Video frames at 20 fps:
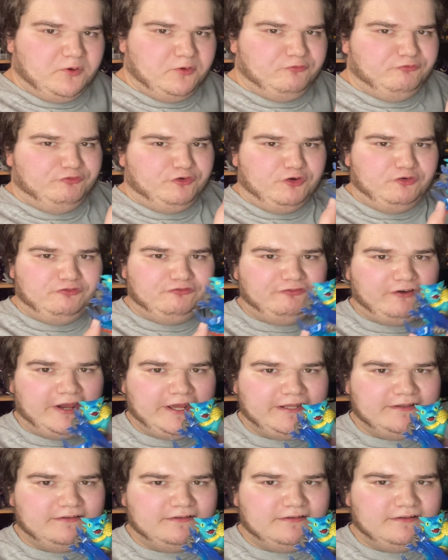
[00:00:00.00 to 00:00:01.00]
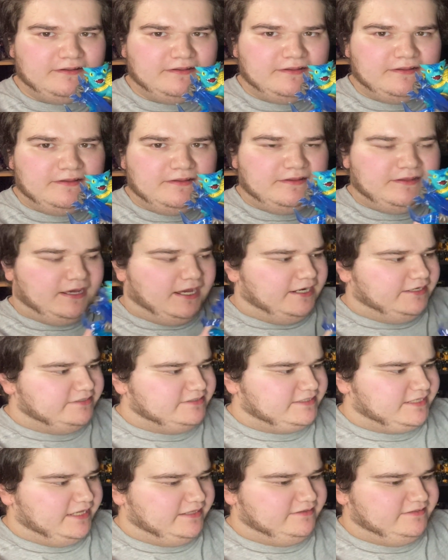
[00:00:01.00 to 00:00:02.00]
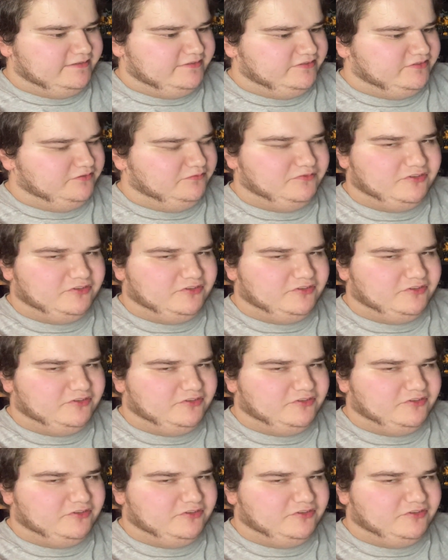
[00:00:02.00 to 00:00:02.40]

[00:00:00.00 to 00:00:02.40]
Food Fight, I just got these two.